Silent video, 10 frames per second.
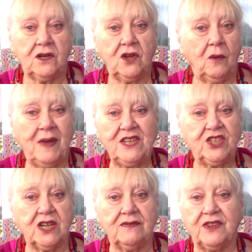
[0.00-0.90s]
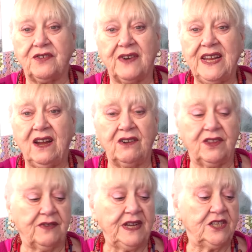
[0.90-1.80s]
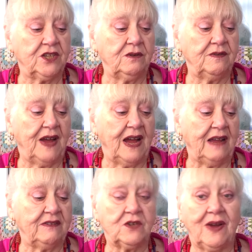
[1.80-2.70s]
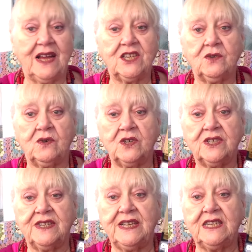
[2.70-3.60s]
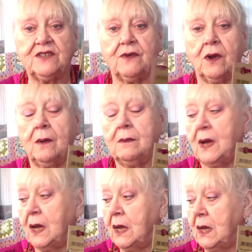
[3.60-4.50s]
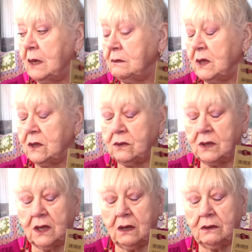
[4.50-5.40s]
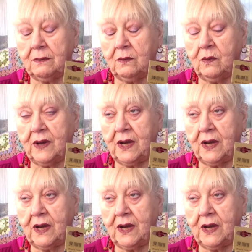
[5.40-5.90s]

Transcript: No mention of a three or a three two five, so I had to order these from, um, oh, I can't remember where